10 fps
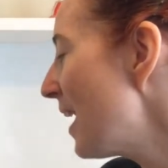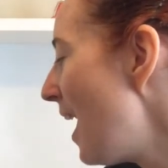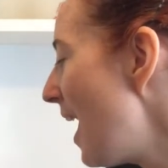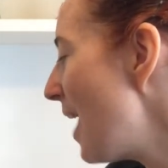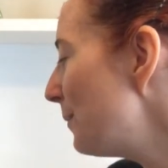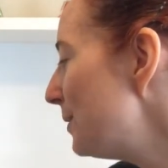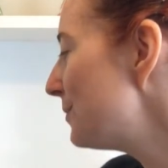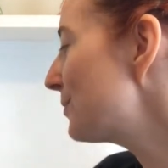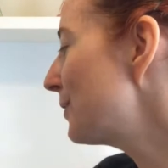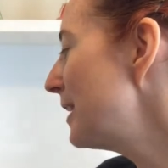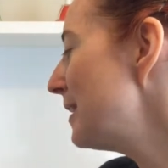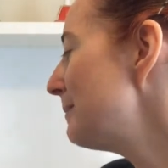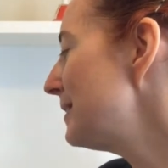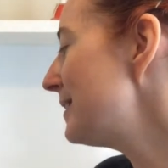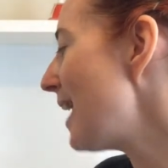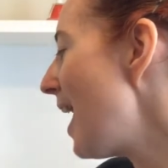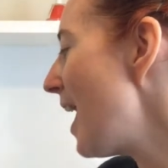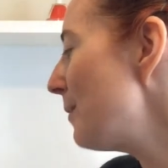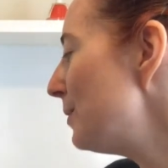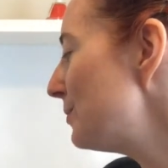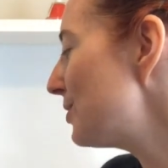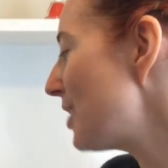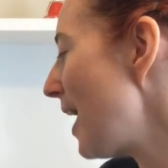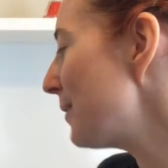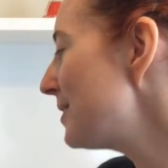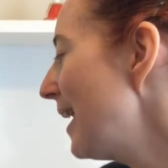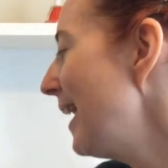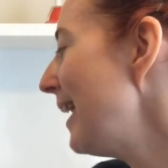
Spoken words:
I won't scream and I won't shout